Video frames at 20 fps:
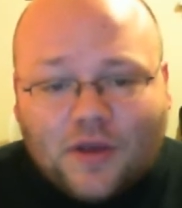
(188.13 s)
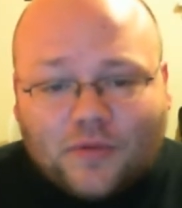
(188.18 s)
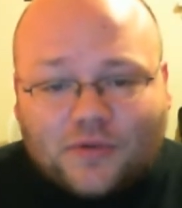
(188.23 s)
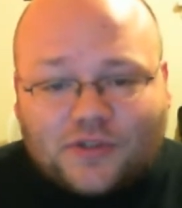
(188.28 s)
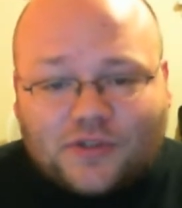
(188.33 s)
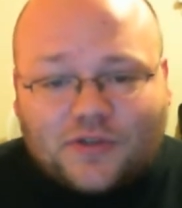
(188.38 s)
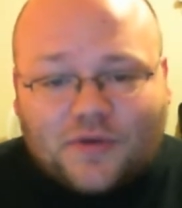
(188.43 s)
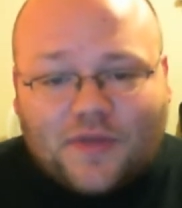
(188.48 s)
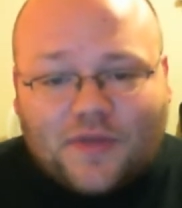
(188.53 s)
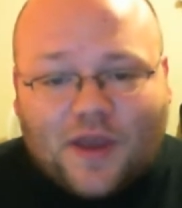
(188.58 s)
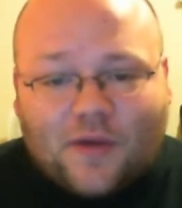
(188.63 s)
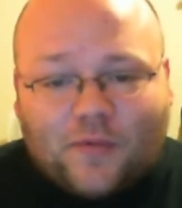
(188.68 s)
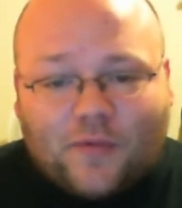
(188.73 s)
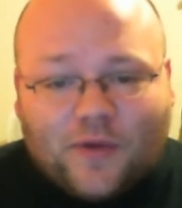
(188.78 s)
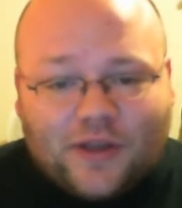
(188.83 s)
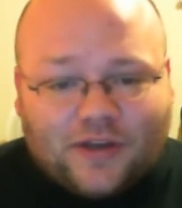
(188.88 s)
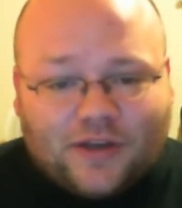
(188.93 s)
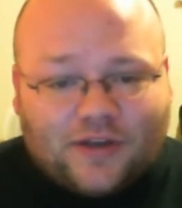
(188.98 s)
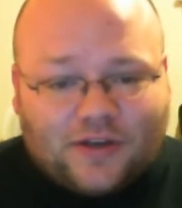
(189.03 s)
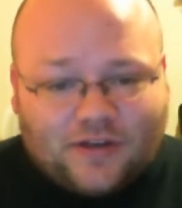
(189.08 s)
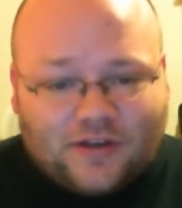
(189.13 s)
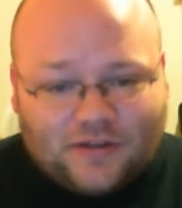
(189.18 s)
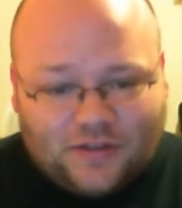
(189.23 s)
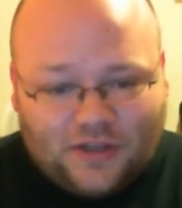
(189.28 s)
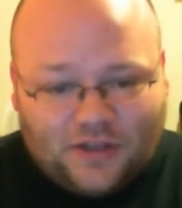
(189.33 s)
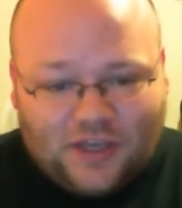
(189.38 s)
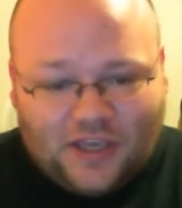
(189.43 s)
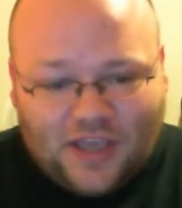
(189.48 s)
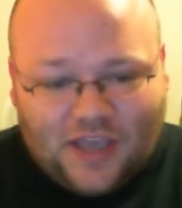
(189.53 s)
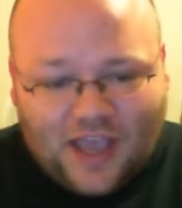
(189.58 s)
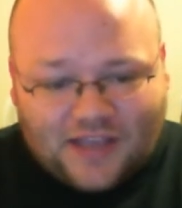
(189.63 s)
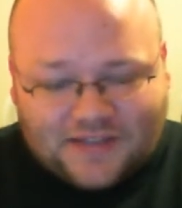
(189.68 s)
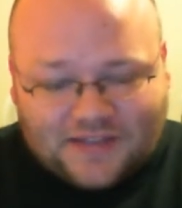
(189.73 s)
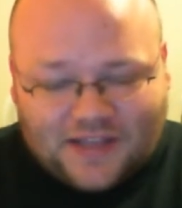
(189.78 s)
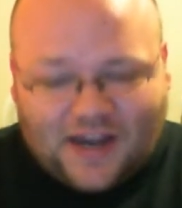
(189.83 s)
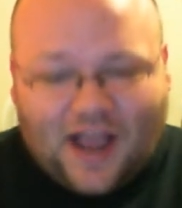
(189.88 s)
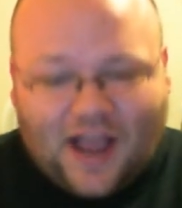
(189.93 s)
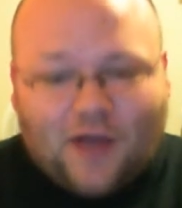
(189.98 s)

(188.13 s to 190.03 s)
was so that when he has that